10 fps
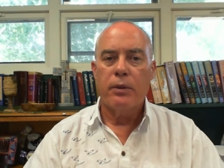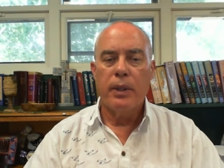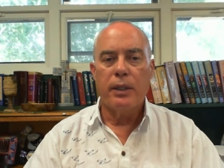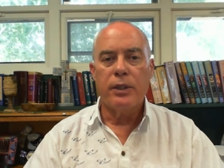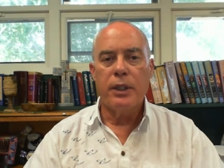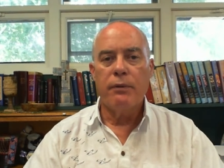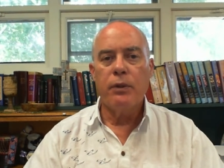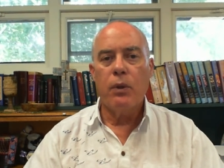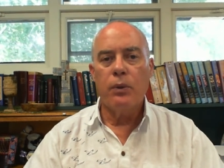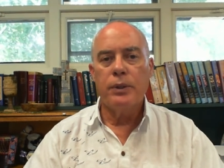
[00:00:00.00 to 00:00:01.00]
Throughout
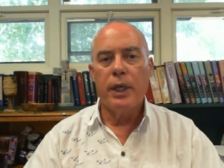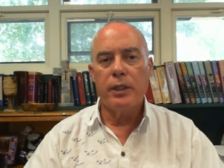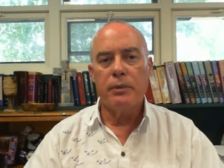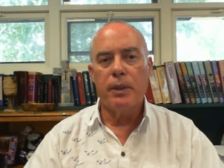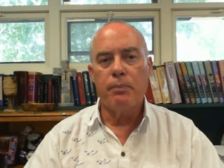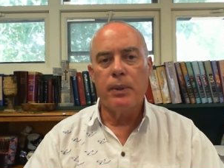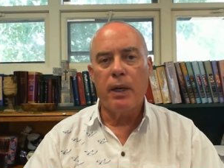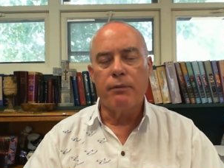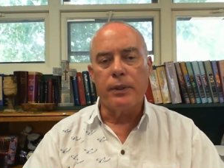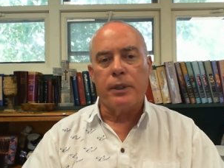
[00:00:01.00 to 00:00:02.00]
several Old Testament
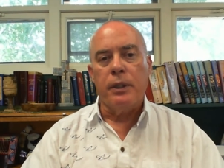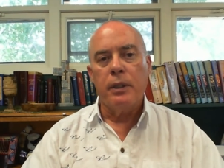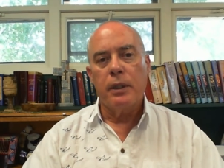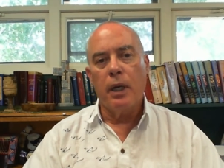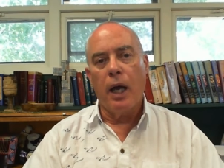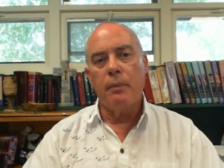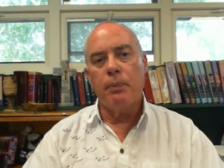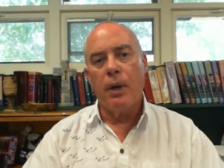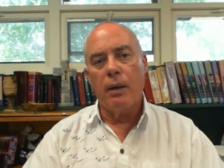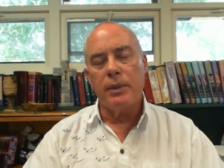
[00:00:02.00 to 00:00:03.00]
prophets,
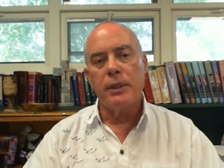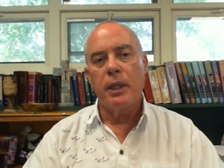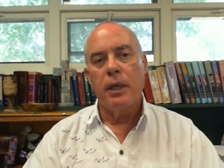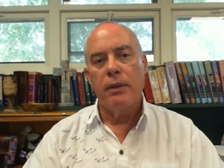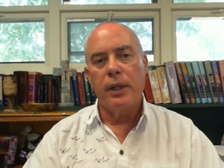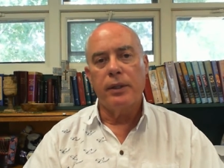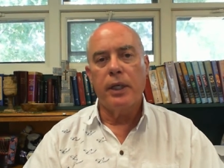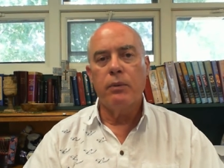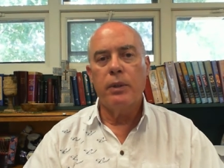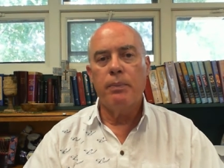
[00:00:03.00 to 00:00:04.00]
God promised that
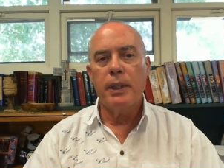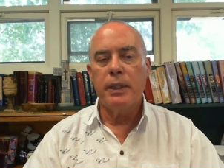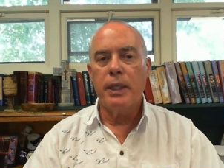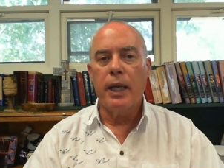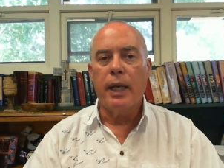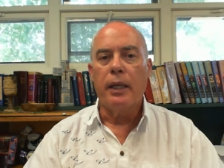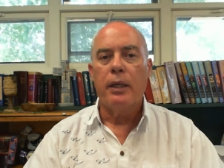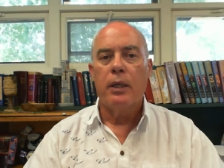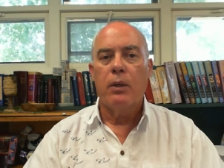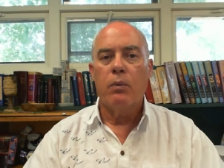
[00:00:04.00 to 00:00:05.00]
there would be a day
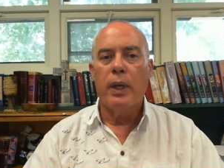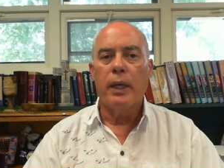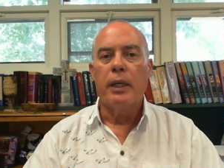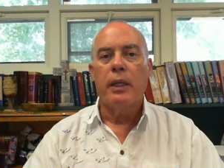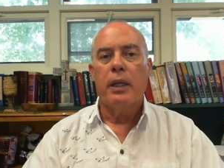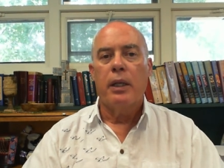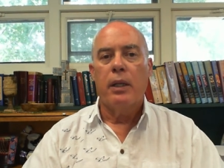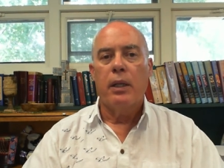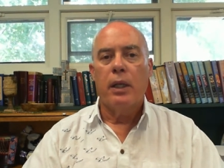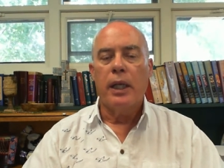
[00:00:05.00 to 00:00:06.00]
when
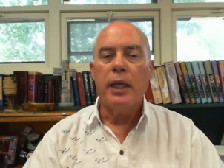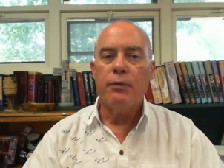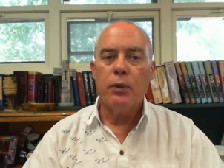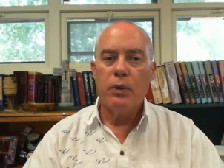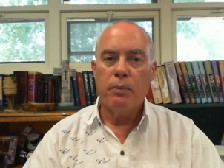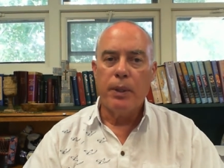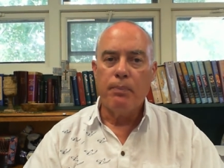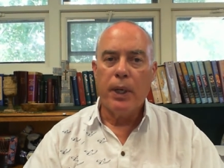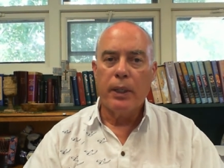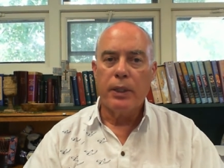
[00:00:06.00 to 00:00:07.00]
evil would be
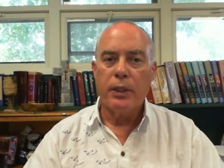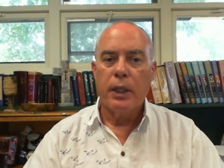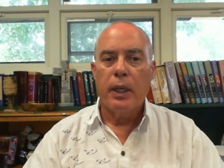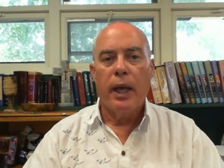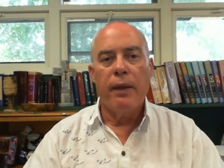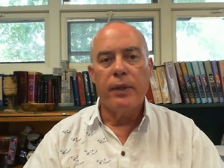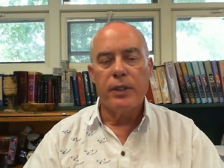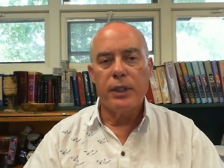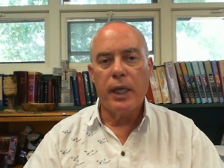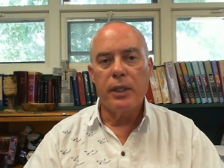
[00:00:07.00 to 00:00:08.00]
punished and
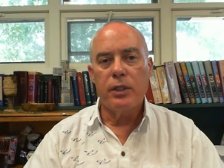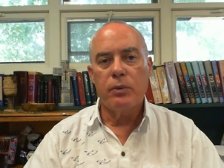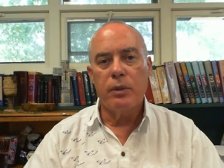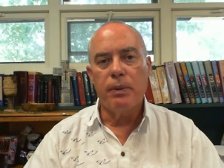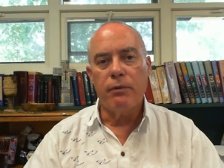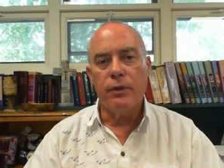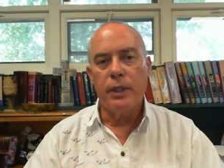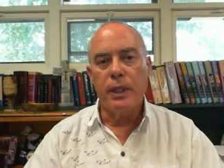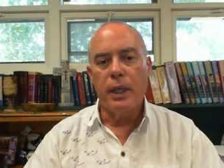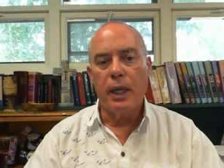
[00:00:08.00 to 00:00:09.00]
the saints would be
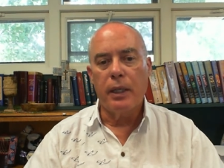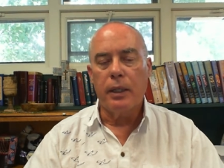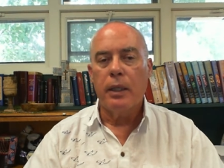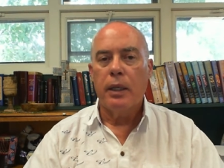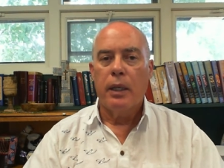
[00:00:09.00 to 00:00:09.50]
vindicated.